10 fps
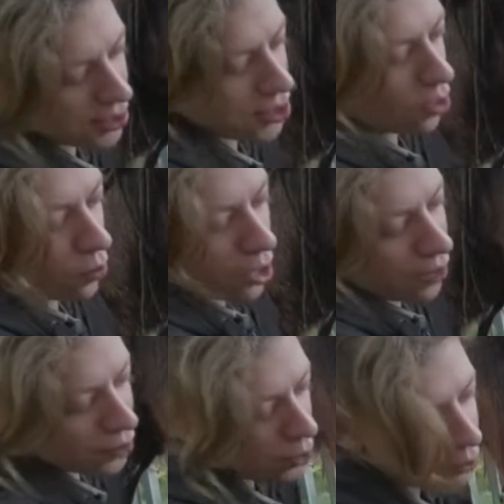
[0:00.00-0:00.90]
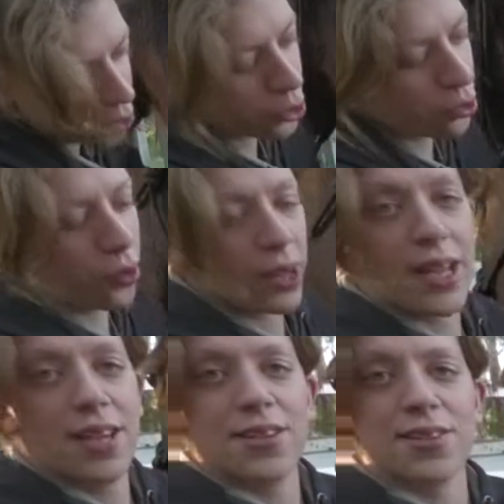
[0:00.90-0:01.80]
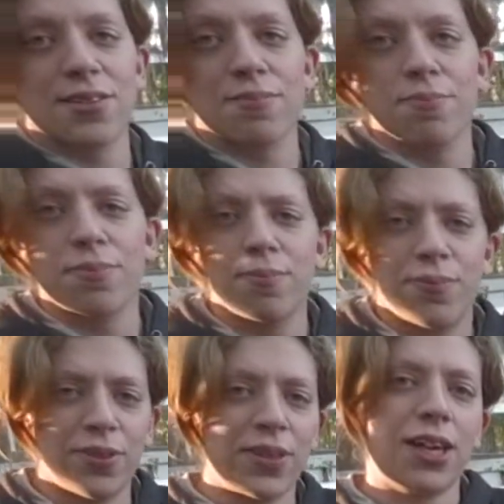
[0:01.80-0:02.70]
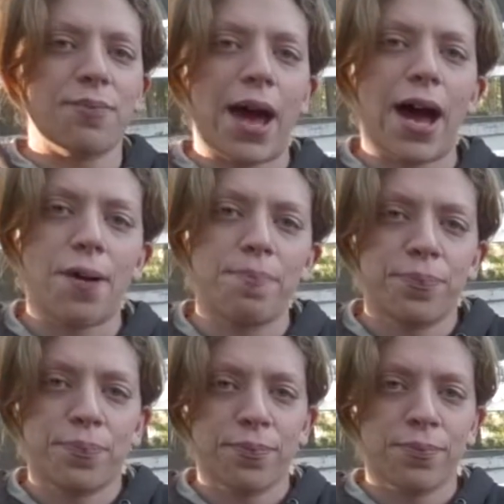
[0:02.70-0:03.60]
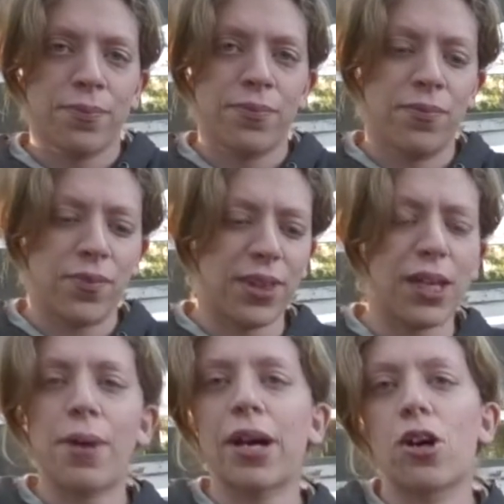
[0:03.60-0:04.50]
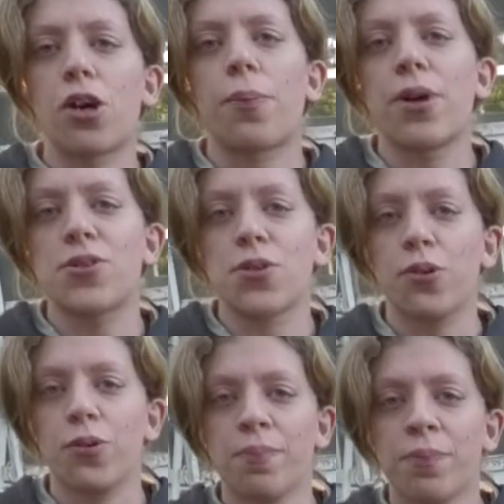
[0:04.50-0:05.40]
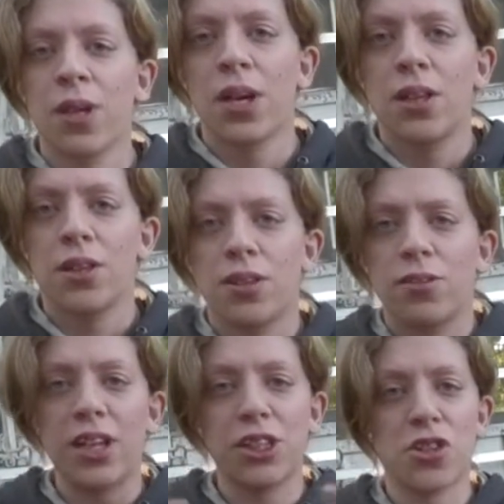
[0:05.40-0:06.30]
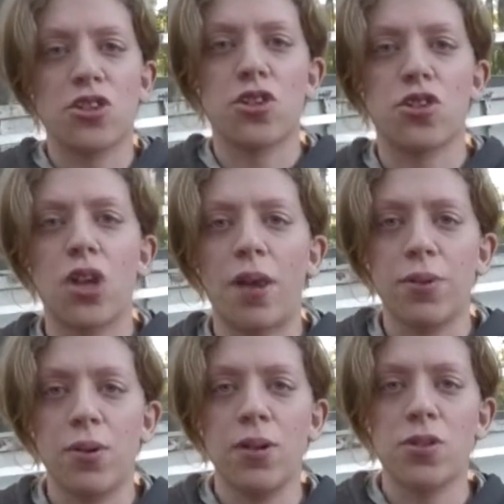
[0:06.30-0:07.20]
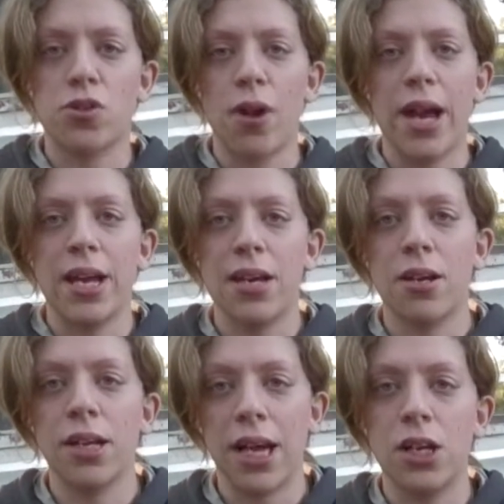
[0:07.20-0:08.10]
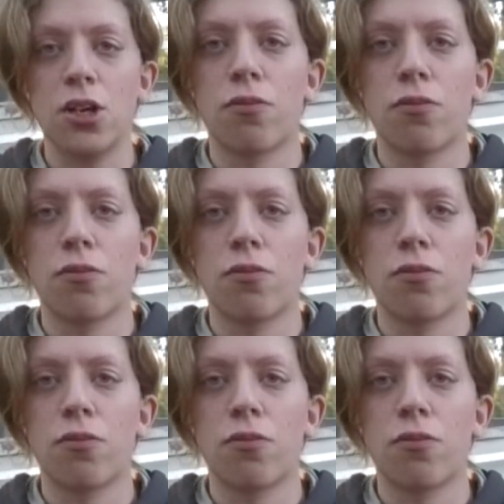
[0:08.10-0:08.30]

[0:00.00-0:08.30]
so what I've done with Jewel is, if you think about going to preschool, teacher doesn't just jump you in straight in and get you to